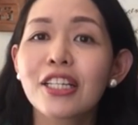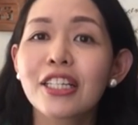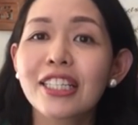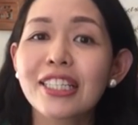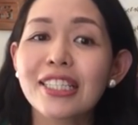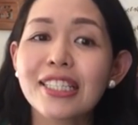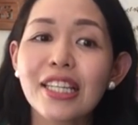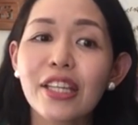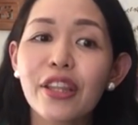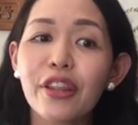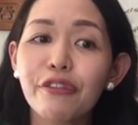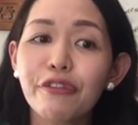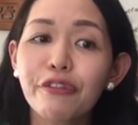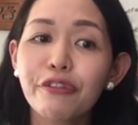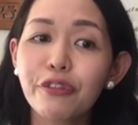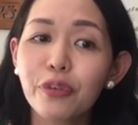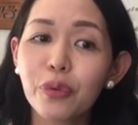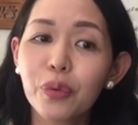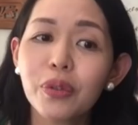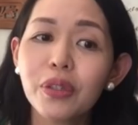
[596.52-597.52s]
Kasi the
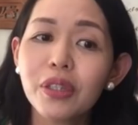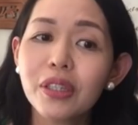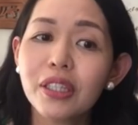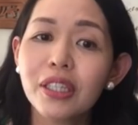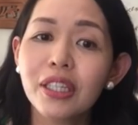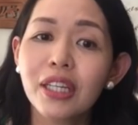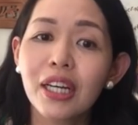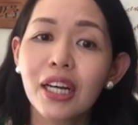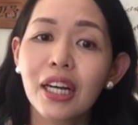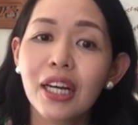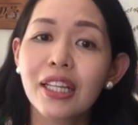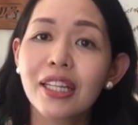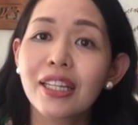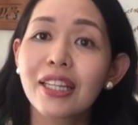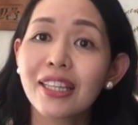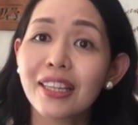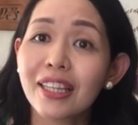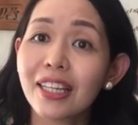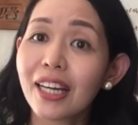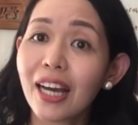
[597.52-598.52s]
food
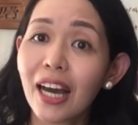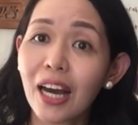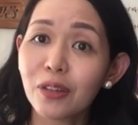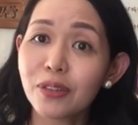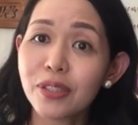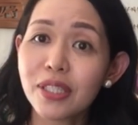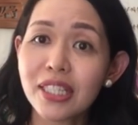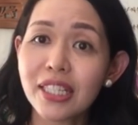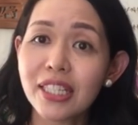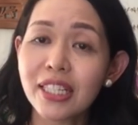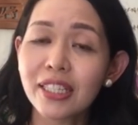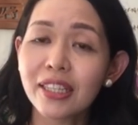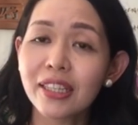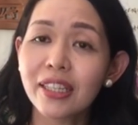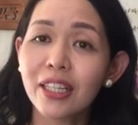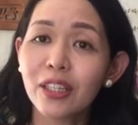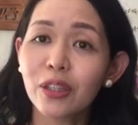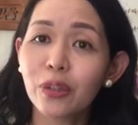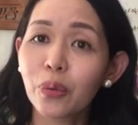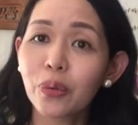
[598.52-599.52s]
that the cows eat,
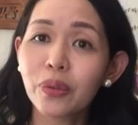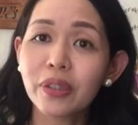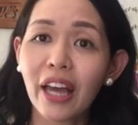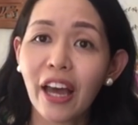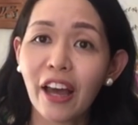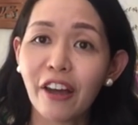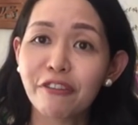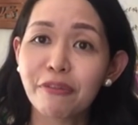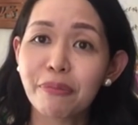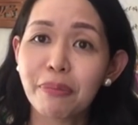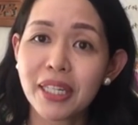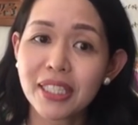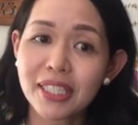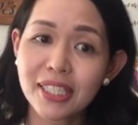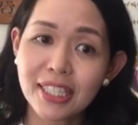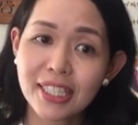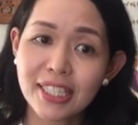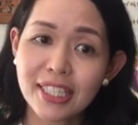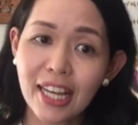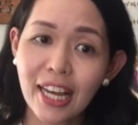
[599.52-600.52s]
they don't have
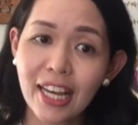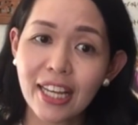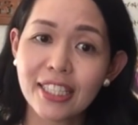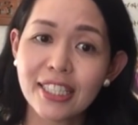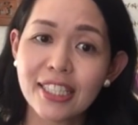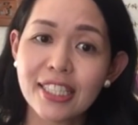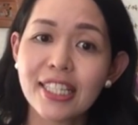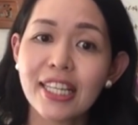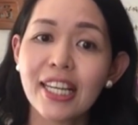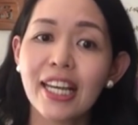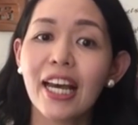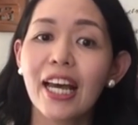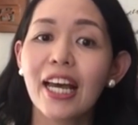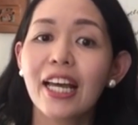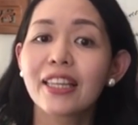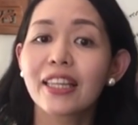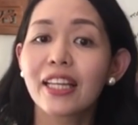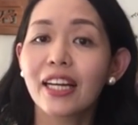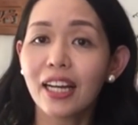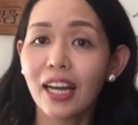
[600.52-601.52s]
pesticides.
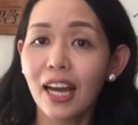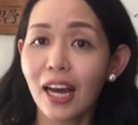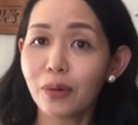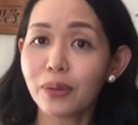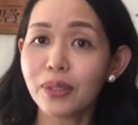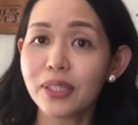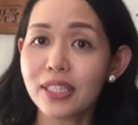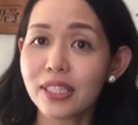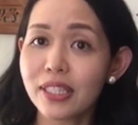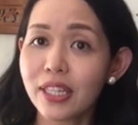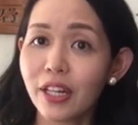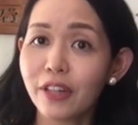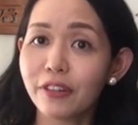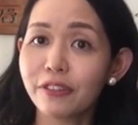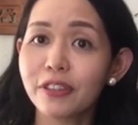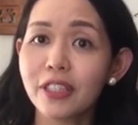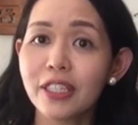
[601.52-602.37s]
And the cow itself